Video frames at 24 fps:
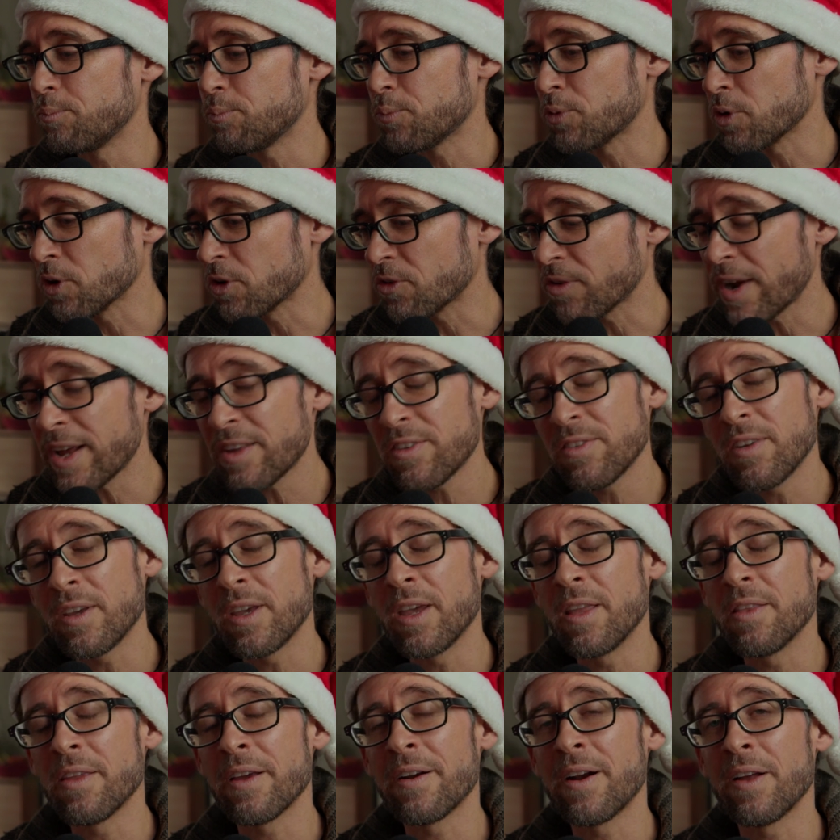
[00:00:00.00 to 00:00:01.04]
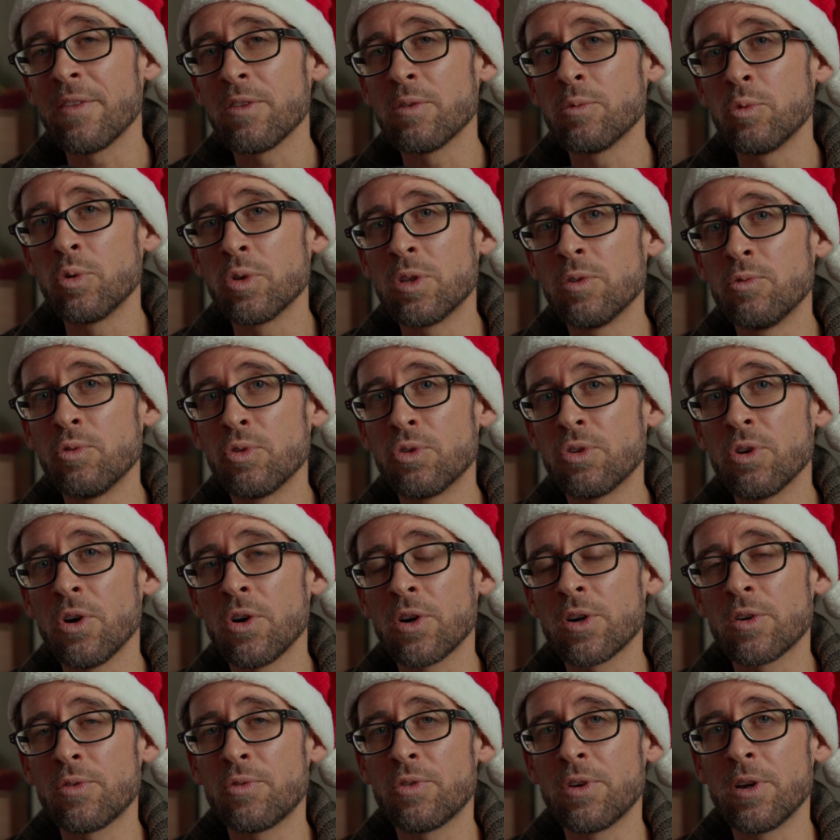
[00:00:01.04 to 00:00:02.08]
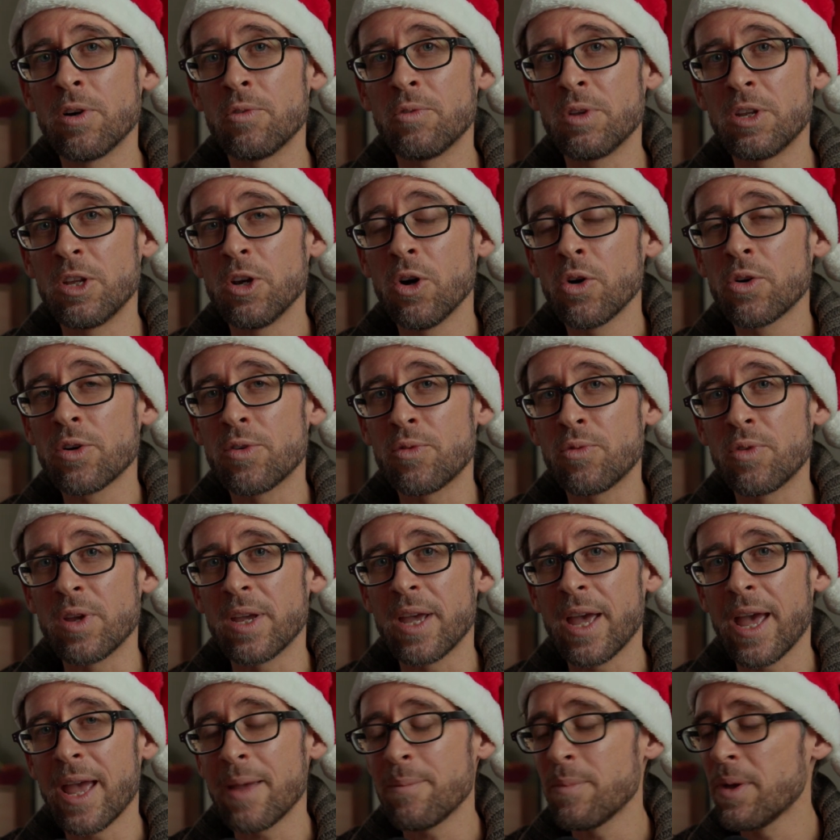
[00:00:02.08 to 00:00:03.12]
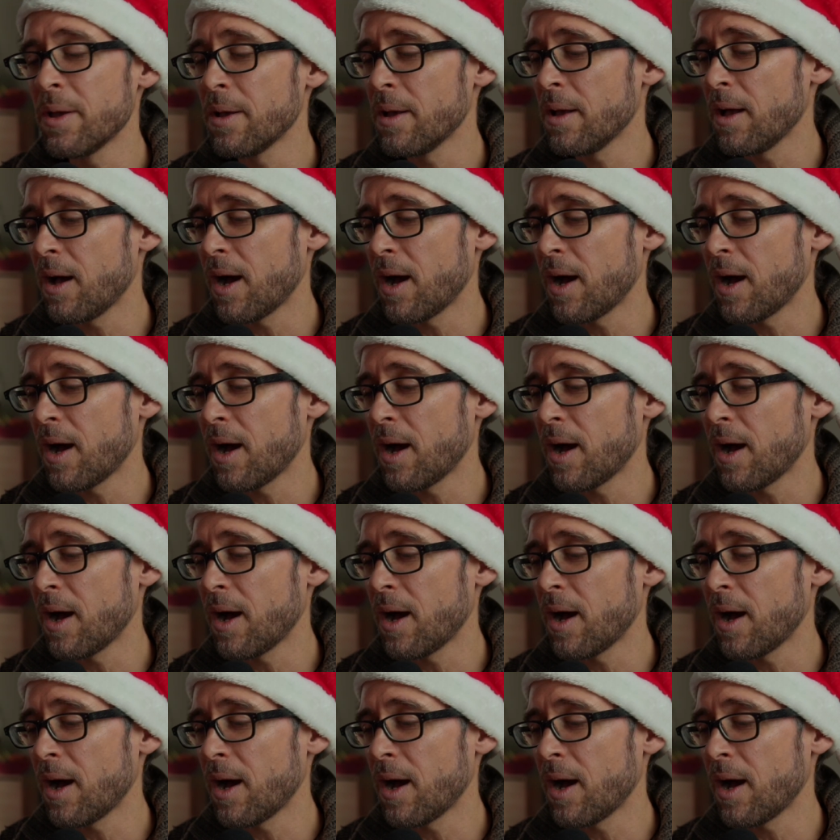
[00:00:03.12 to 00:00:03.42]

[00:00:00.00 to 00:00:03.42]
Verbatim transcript: progressing in their underwater photography or videography game,